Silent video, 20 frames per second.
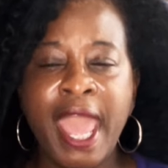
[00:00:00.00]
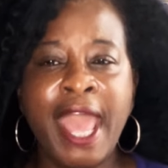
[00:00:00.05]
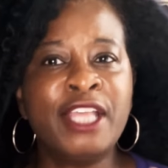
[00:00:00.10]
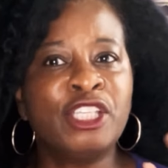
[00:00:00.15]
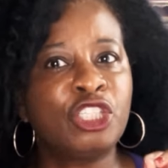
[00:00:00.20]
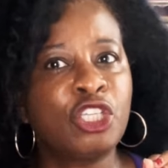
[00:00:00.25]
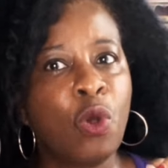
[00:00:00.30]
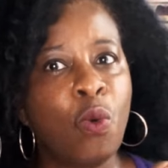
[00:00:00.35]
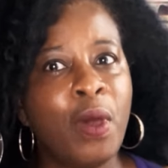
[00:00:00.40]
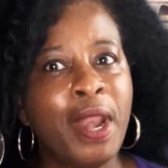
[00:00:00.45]

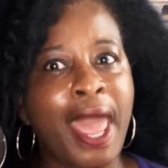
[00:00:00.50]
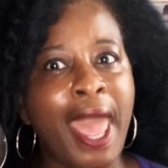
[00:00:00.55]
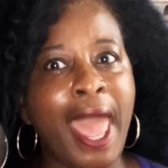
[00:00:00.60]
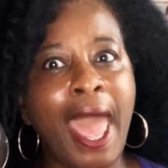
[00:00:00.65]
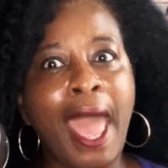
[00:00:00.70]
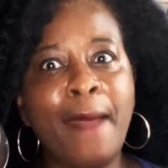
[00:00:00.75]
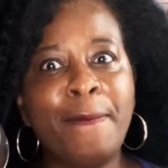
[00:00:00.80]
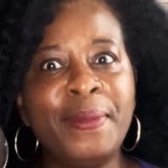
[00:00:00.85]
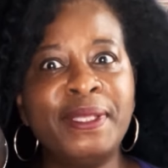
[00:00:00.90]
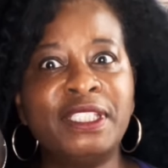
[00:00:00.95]
And so what
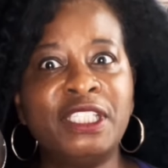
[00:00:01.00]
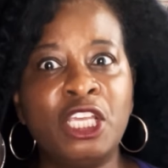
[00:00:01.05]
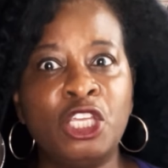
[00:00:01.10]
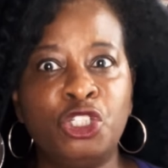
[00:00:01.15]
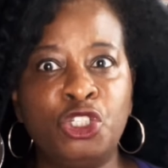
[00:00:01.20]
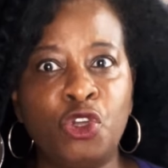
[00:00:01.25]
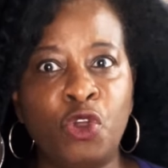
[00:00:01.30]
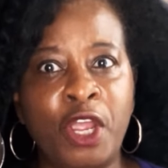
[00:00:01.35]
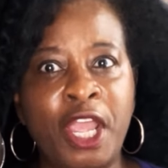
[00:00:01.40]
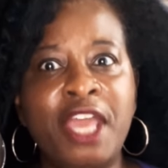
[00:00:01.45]
happens
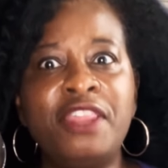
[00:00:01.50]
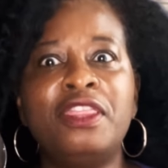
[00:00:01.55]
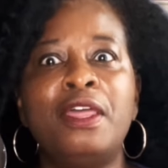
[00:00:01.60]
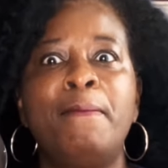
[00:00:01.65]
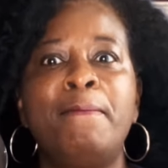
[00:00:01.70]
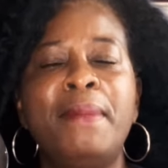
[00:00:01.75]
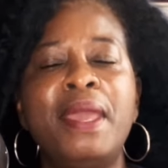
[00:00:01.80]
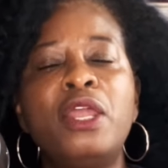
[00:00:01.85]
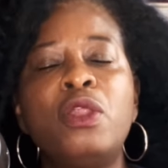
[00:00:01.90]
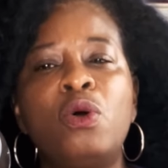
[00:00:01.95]
is you're in
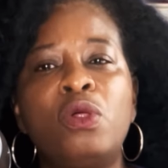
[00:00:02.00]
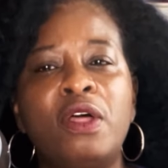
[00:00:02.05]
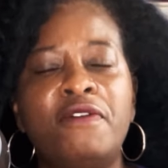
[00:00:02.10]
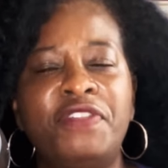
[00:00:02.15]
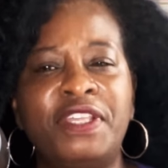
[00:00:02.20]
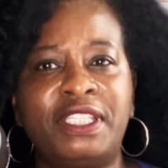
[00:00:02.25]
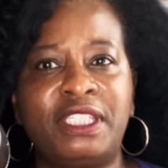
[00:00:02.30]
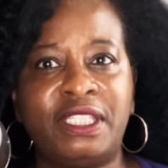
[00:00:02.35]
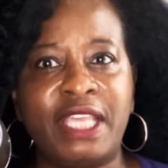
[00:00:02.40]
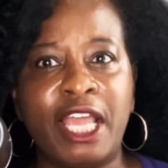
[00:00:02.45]
the middle
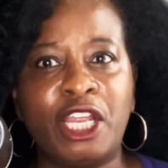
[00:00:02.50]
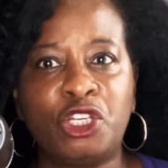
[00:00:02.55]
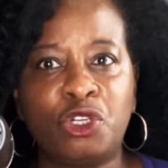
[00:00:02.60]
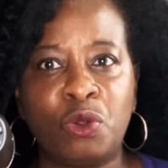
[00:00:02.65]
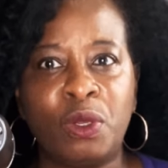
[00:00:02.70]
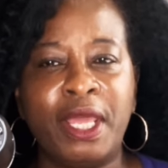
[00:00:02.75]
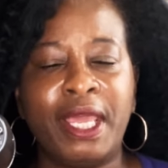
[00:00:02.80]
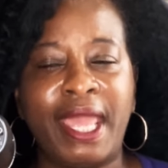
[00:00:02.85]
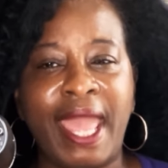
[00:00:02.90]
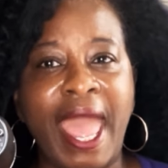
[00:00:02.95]
of this
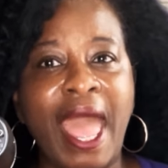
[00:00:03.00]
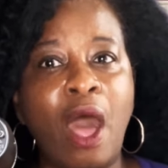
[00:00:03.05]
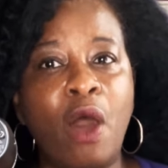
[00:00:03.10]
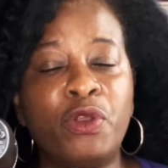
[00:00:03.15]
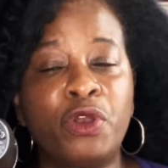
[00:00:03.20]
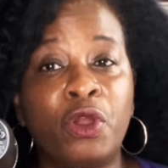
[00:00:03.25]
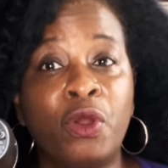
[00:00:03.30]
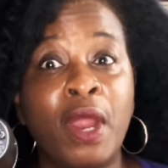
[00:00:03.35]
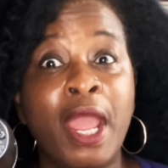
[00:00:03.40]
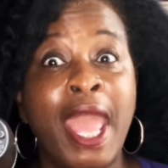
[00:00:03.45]
sexual
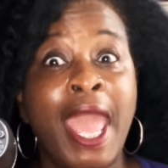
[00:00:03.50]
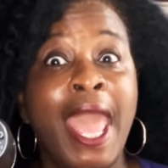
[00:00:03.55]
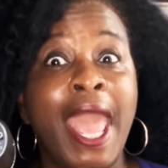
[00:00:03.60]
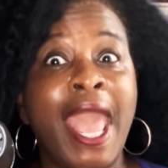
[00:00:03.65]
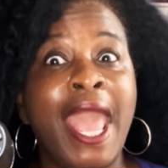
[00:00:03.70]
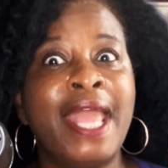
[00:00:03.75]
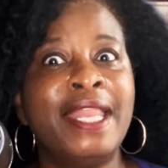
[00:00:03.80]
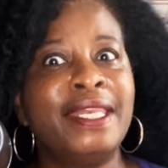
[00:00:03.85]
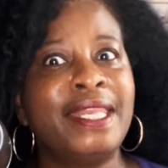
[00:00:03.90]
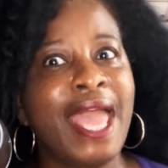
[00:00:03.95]
encounter,
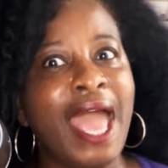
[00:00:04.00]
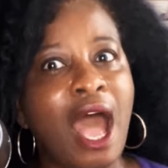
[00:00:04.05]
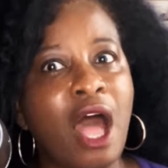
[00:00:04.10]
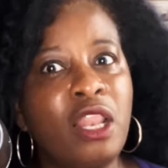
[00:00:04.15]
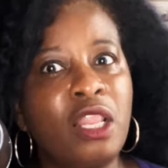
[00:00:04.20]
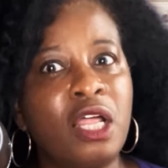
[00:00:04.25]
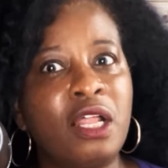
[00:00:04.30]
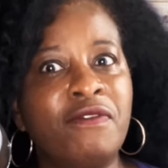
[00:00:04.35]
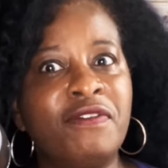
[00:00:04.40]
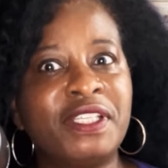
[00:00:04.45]
and
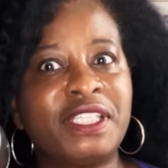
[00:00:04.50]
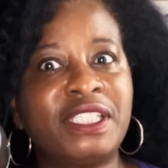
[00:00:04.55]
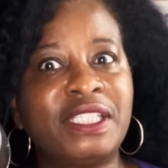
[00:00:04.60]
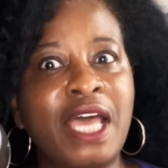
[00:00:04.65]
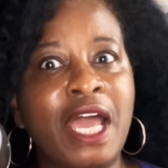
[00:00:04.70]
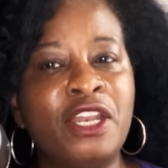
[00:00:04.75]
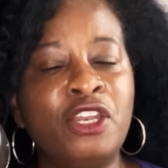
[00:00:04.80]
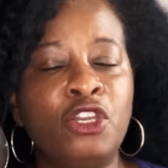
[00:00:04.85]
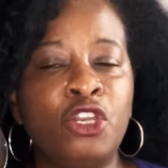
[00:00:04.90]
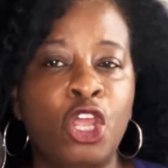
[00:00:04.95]
now all of a
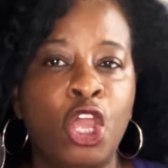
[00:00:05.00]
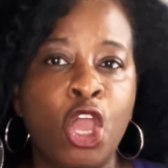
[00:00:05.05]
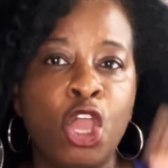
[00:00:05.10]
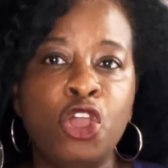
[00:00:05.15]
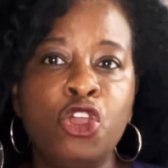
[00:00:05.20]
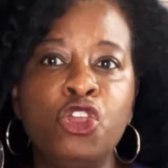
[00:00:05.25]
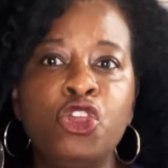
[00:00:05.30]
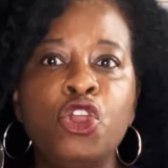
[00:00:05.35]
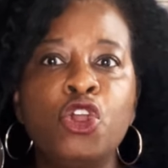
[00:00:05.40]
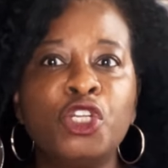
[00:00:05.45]
sudden
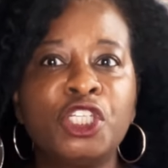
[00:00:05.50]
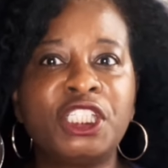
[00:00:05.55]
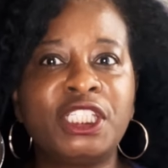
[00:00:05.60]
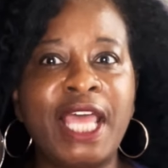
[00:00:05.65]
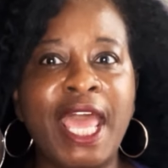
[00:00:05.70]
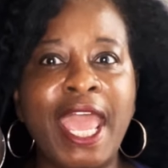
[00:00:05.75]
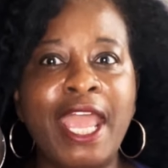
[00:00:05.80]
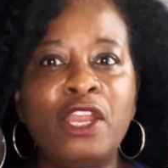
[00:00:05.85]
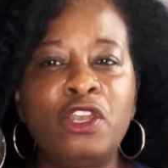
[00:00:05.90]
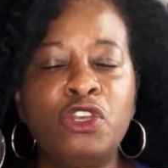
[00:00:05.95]
you're
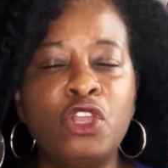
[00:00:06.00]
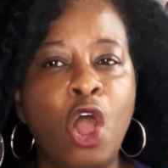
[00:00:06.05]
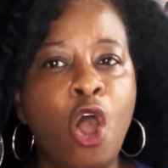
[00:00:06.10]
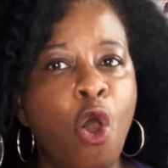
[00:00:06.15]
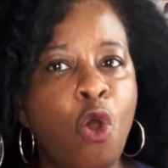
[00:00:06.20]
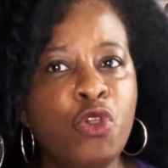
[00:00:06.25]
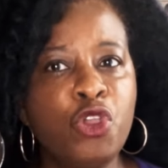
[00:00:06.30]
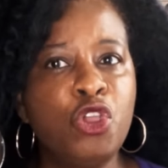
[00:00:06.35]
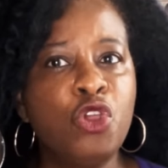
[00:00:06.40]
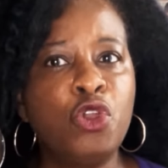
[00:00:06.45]
saying,
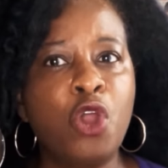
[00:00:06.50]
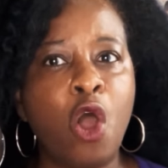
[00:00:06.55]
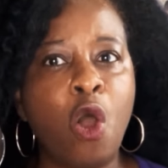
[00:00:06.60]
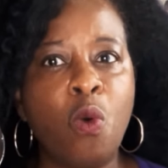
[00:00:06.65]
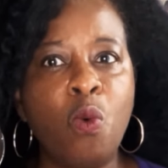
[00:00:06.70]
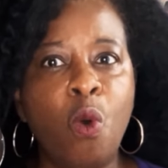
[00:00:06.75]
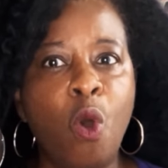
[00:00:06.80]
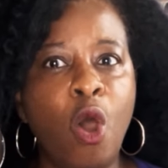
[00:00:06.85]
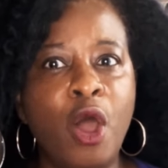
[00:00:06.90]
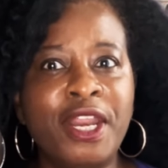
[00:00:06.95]
no, you
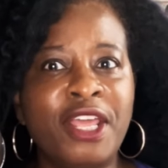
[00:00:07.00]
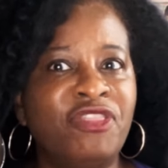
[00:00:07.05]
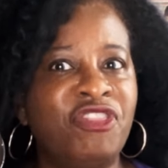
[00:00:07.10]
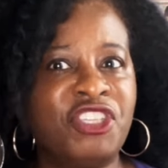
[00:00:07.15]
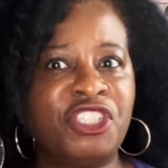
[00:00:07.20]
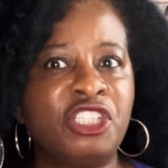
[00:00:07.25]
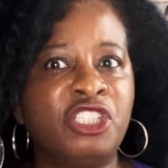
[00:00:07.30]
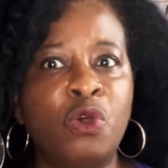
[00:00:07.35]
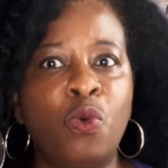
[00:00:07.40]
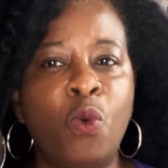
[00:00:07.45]
don't want it.
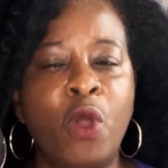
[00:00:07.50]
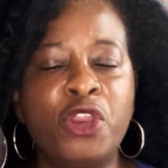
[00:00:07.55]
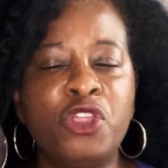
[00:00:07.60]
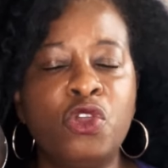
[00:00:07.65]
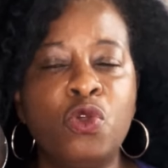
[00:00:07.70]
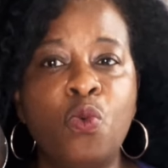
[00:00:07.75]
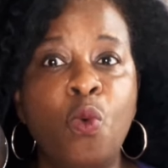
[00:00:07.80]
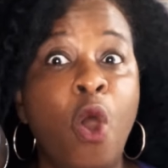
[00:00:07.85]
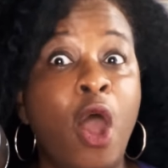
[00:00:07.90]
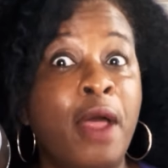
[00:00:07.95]
This isn't
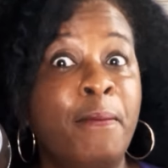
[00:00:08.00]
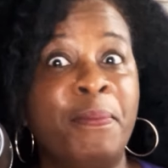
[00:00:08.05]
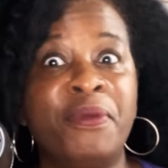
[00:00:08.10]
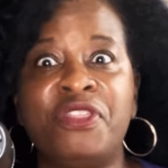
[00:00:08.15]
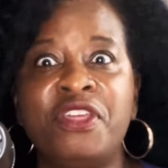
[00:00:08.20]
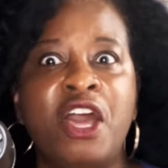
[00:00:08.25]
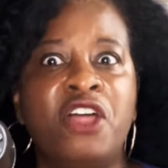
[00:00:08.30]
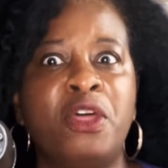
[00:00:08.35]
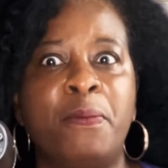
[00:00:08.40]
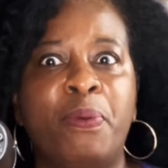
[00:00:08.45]
what you want,
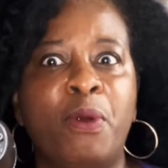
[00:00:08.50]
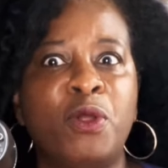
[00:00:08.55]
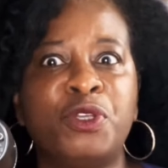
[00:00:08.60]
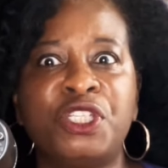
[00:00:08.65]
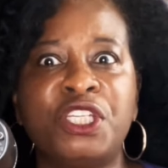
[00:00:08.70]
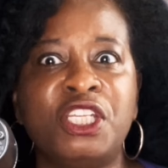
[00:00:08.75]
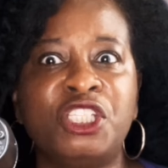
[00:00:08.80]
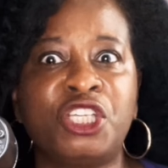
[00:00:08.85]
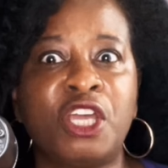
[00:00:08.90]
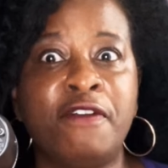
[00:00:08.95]
but the other
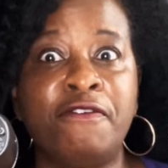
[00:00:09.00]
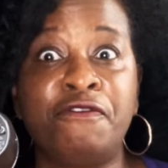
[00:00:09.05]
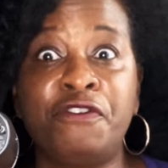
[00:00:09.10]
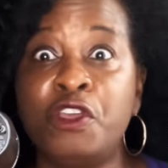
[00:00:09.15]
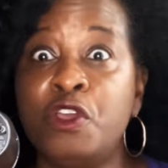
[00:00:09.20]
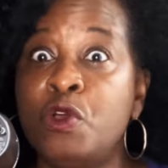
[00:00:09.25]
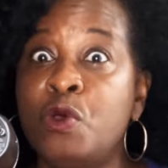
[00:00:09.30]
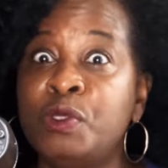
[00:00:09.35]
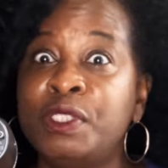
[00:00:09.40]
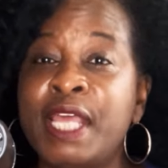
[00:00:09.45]
person is
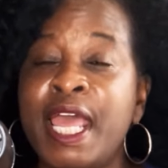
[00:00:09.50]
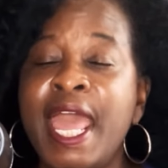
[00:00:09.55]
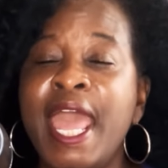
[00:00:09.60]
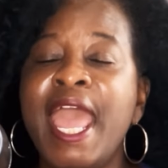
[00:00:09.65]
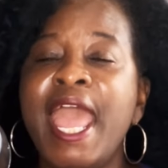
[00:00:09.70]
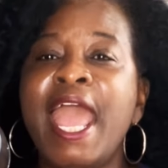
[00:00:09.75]
confused.